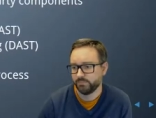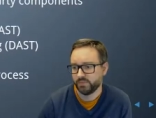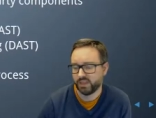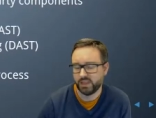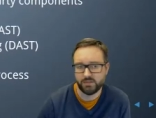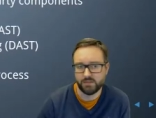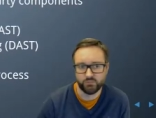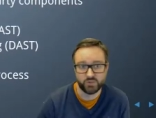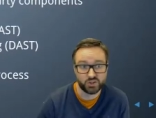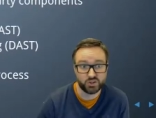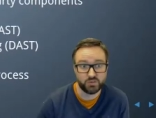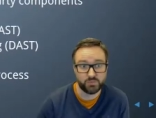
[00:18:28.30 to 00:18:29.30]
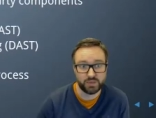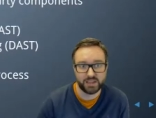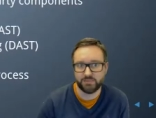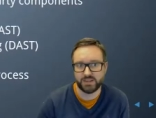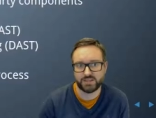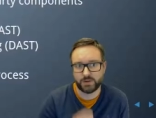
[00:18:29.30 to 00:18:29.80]
um, which should be
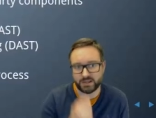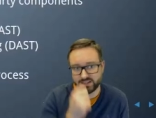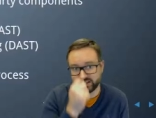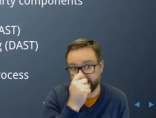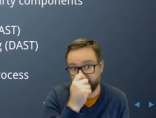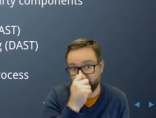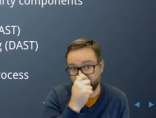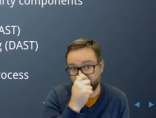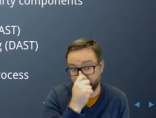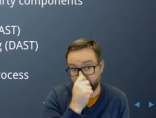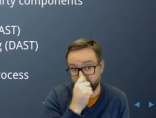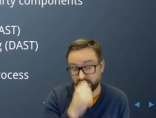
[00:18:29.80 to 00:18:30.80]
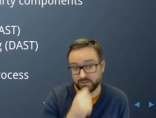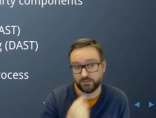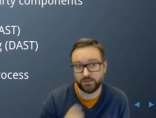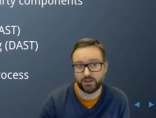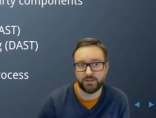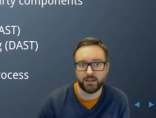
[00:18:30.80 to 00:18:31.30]
best practice anyway in software
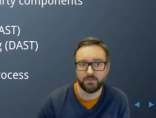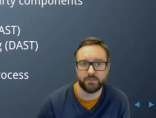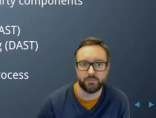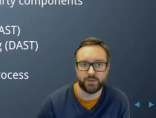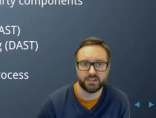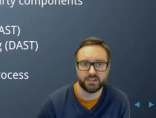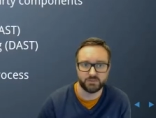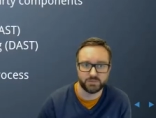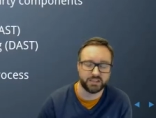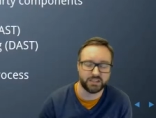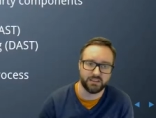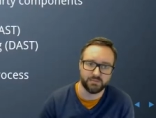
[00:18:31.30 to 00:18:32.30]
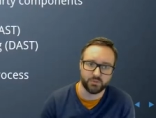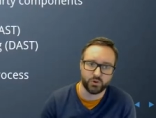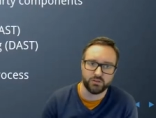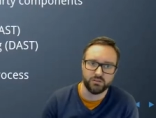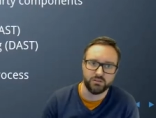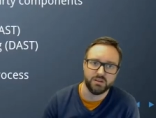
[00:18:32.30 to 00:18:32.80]
development, but it's particularly
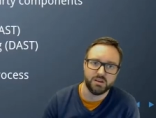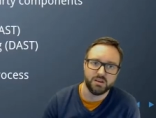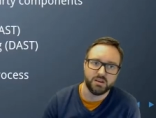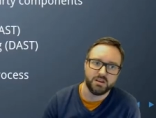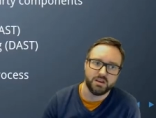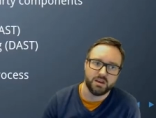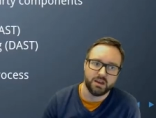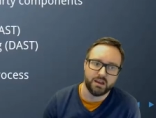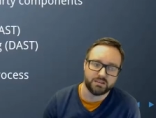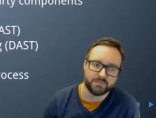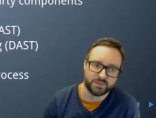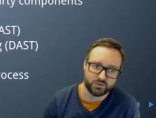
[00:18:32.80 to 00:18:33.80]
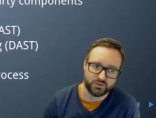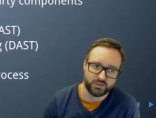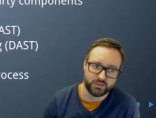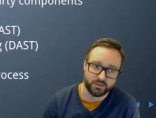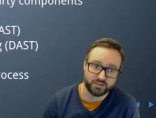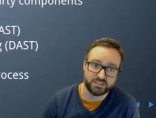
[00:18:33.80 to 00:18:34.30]
important uh, to make sure that
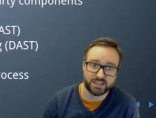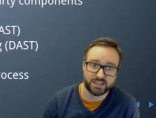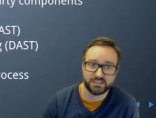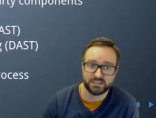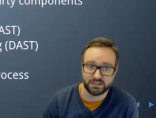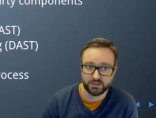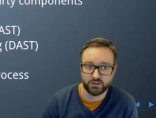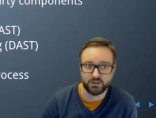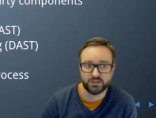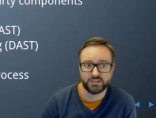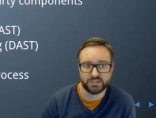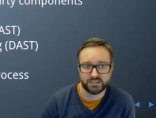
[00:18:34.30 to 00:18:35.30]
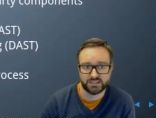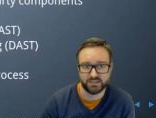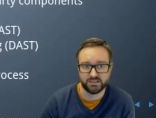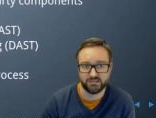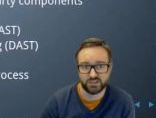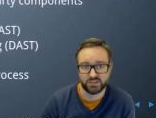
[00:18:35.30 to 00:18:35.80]
those tests include testing
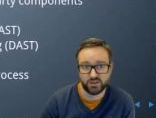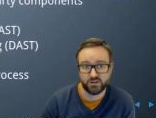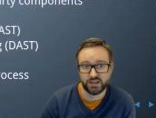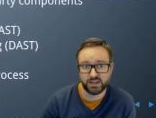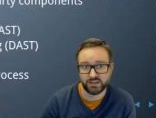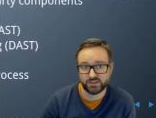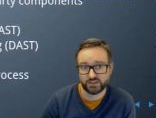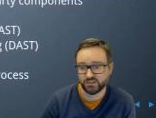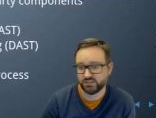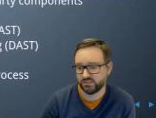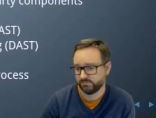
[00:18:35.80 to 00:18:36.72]
security issues,